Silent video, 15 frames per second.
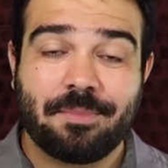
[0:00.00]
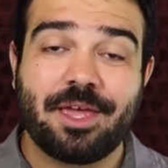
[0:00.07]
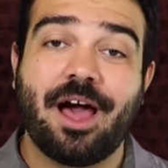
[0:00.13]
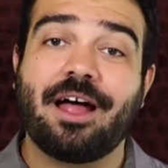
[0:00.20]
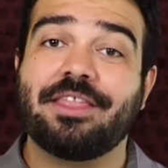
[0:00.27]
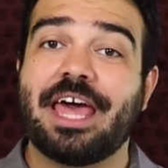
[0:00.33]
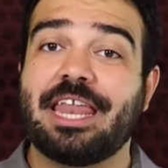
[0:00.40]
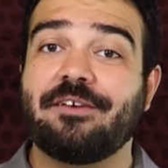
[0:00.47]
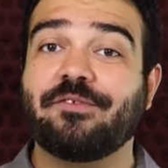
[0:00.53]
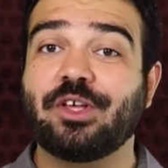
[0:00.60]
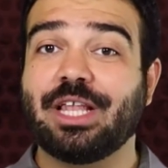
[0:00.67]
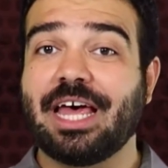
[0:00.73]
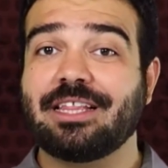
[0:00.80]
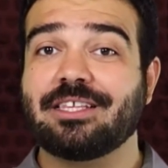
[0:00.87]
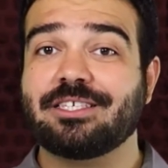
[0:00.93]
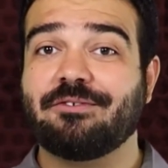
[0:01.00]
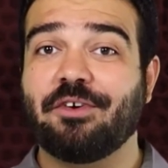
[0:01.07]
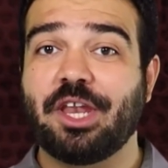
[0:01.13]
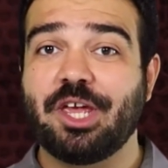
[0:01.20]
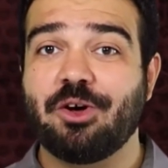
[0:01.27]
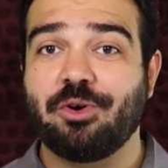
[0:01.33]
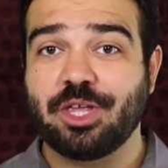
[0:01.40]
Beyond that, if you like this
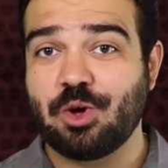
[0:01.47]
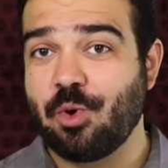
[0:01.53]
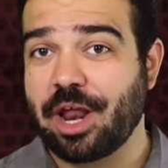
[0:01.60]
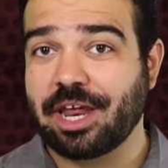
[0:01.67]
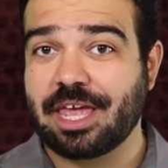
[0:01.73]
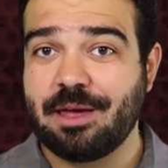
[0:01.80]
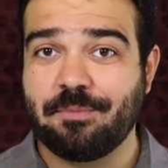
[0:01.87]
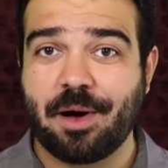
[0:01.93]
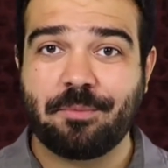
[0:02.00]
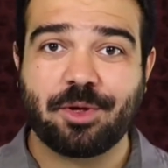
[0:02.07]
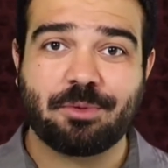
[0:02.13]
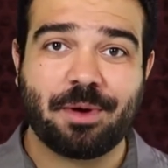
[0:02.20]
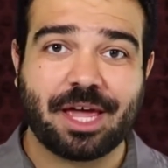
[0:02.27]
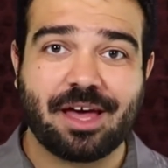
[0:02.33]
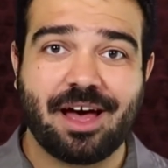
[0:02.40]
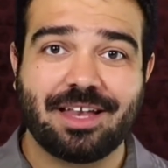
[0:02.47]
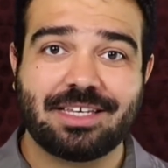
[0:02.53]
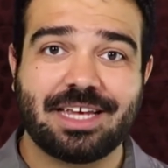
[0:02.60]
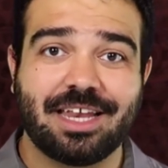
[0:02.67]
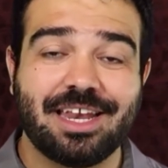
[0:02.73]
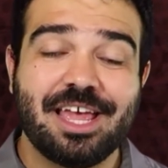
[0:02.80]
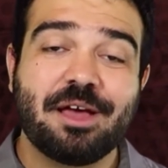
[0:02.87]
video and you want to keep up with my
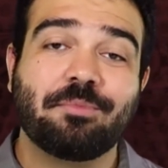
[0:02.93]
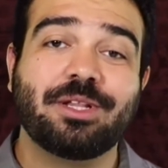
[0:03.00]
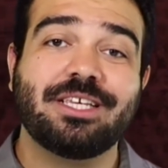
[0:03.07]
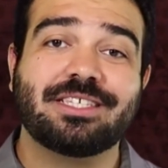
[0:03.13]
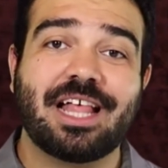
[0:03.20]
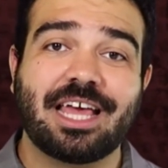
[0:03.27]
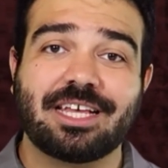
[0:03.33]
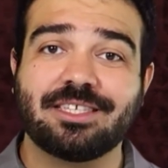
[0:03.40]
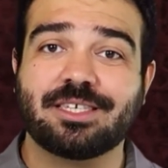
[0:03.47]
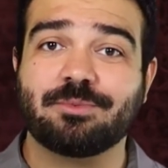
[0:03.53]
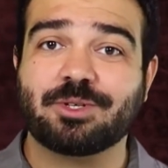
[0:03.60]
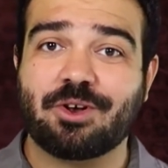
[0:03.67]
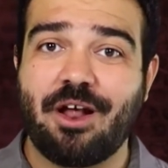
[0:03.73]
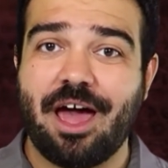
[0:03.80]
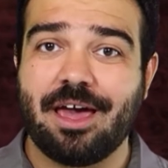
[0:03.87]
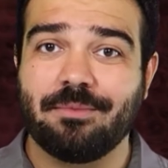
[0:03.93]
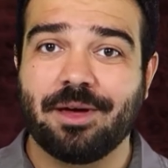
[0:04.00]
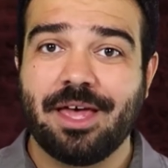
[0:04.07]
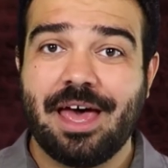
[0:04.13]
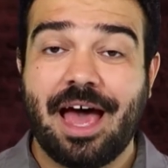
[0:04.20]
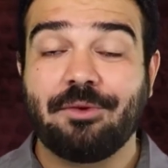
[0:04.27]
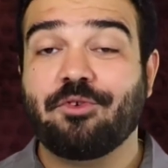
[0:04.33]
content, please like and subscribe.
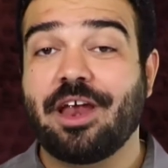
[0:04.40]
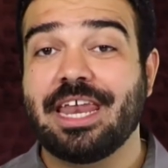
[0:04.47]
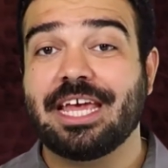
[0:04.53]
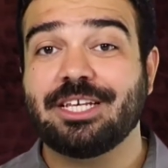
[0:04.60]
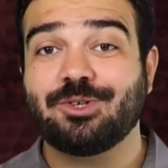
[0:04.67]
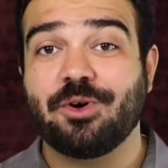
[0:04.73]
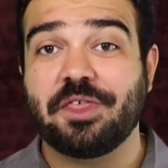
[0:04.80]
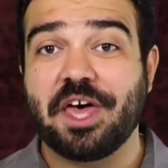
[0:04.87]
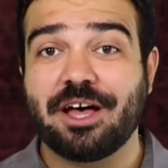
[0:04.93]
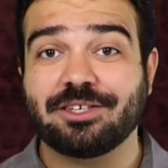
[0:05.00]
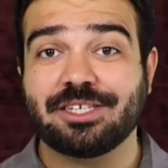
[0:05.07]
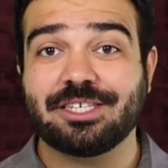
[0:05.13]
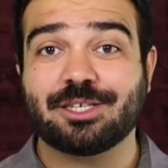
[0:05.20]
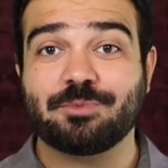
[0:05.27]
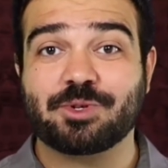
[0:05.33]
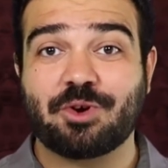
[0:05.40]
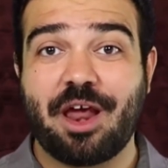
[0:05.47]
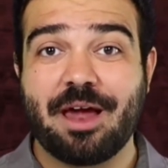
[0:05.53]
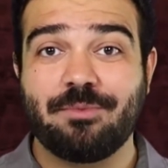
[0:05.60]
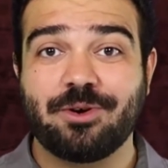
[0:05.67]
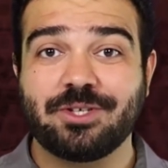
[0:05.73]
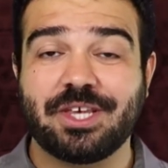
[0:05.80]
I'm trying to get to 1,000
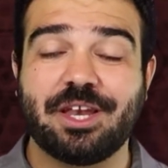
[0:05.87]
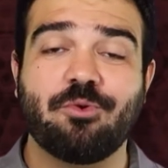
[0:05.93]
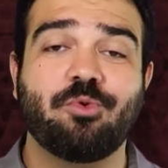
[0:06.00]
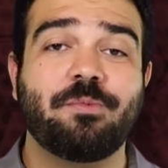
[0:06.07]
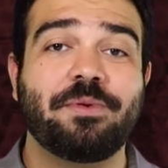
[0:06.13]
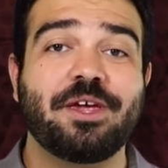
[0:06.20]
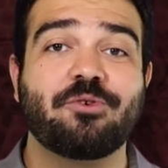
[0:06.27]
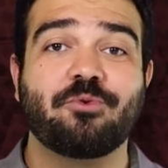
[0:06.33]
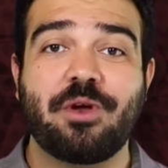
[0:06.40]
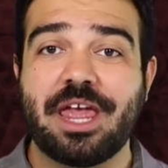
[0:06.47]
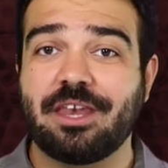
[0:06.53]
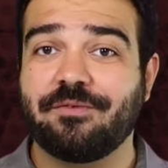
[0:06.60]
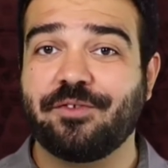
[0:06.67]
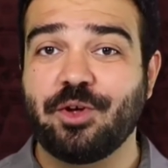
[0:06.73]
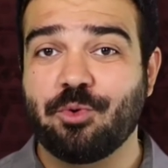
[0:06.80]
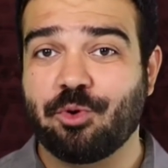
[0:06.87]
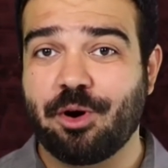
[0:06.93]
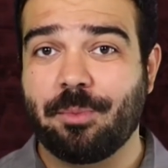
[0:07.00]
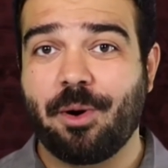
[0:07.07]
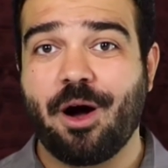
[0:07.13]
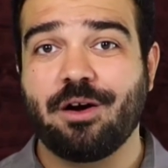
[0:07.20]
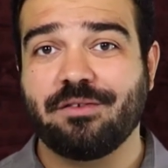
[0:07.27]
subscribers, and it would be great if you were
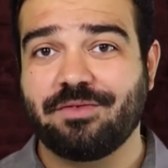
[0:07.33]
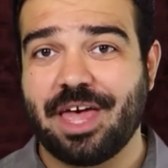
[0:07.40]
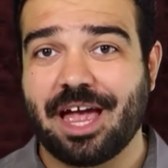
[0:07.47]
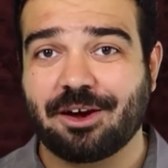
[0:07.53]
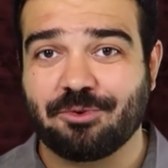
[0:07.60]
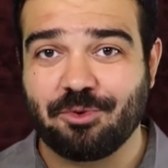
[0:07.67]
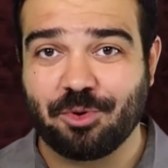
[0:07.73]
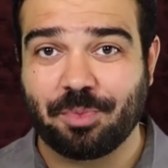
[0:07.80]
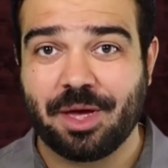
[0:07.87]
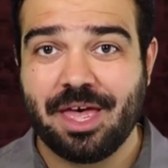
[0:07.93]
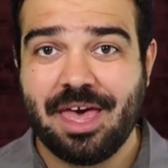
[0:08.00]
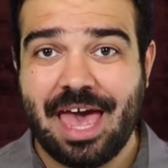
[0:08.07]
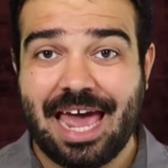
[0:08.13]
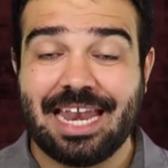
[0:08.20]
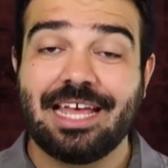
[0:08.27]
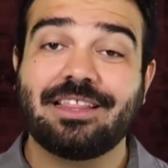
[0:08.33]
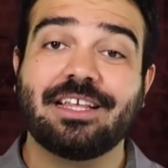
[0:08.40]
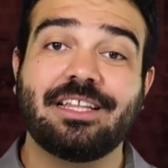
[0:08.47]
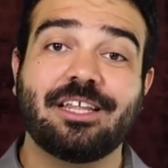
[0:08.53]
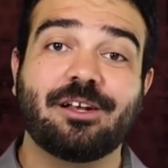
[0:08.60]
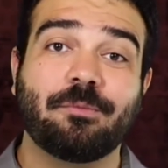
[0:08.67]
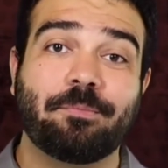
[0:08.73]
a part of that group. And hit the
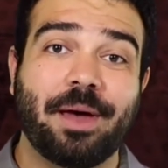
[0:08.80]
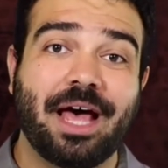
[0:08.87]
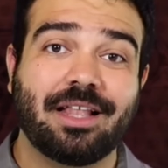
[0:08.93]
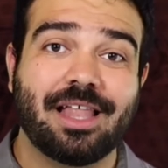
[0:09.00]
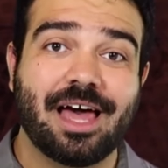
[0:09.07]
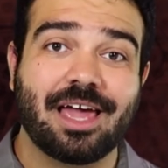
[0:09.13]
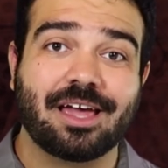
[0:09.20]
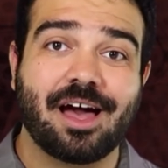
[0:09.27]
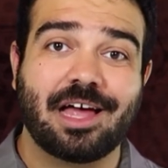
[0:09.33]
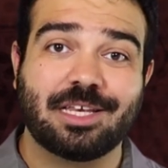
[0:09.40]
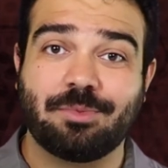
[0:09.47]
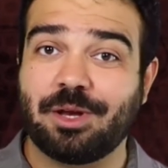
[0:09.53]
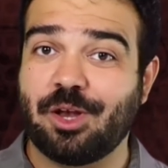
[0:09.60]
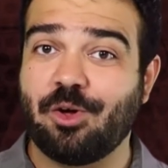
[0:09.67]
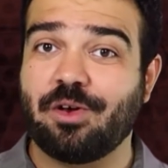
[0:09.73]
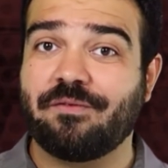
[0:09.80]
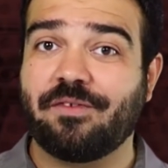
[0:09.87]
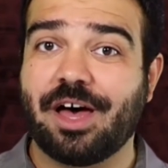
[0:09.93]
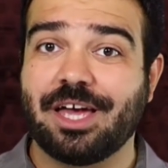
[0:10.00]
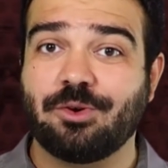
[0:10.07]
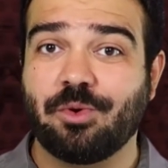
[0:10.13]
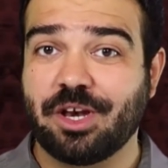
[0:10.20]
little bell icon to be
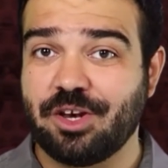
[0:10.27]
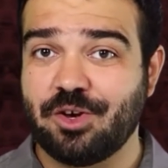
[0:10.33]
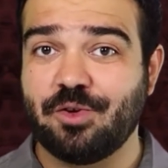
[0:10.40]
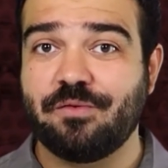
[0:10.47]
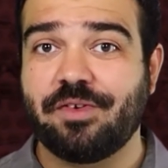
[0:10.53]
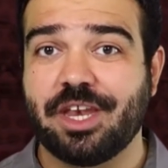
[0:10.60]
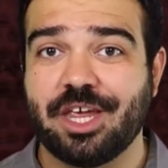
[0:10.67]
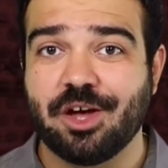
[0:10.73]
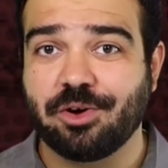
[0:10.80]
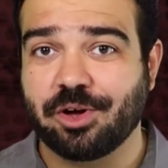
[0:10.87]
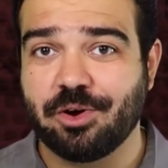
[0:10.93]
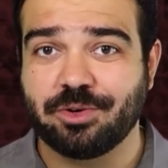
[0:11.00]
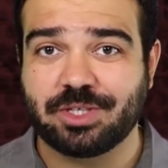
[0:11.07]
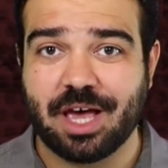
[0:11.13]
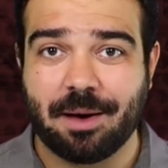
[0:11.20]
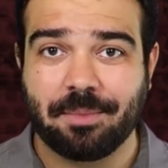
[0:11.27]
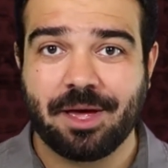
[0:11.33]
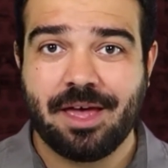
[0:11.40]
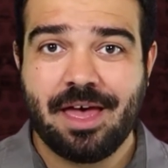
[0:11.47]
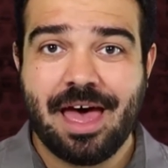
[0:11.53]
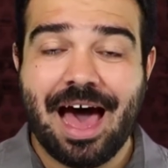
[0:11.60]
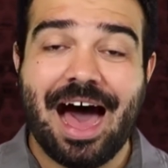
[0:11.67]
notified when a new video goes up.
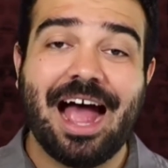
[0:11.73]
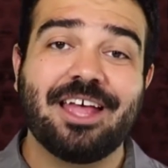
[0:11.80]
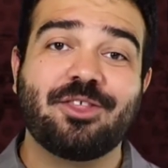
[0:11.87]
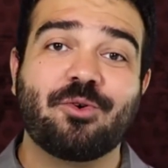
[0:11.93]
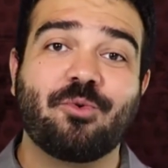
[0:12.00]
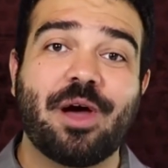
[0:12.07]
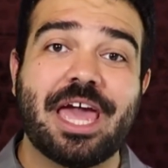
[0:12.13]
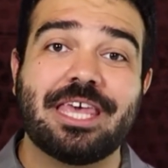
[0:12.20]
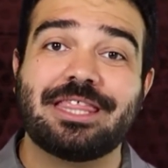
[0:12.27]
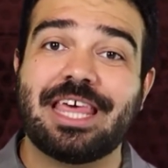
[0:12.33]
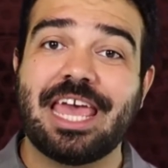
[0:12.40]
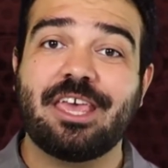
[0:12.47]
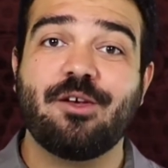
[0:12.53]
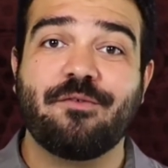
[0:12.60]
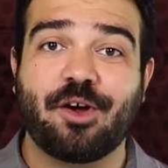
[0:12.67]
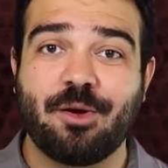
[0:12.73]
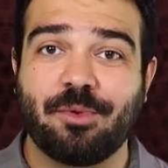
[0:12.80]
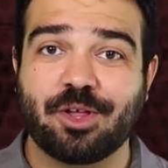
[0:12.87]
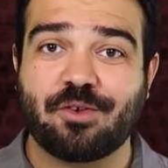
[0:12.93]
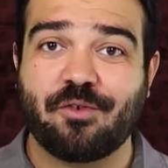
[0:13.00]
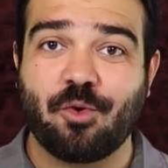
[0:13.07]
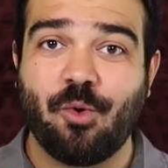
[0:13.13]
Either way, thank you very
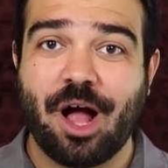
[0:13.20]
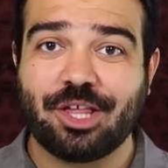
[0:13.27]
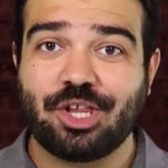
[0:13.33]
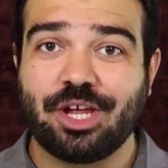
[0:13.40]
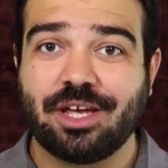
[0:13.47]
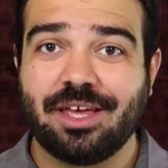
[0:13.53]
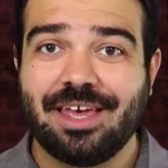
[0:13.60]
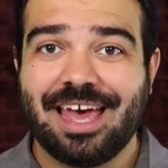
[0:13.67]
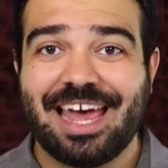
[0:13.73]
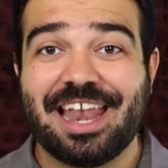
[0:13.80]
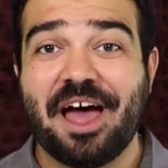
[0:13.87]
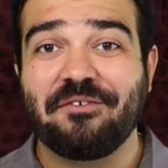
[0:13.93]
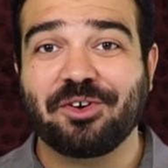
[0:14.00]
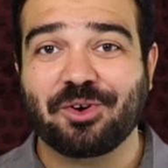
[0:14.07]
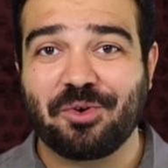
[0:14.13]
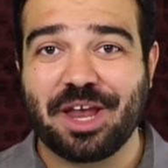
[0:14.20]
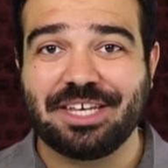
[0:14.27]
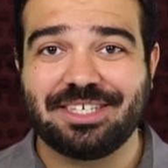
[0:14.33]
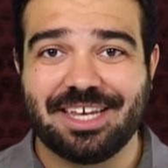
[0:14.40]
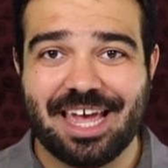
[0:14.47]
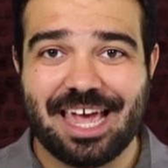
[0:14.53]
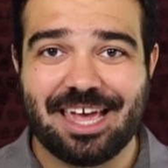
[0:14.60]
much for watching, and have a
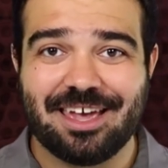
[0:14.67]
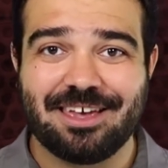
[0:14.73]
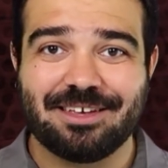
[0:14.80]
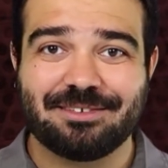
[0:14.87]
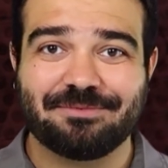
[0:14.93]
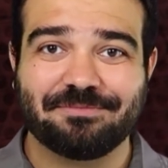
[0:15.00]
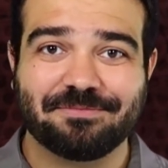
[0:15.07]
great day.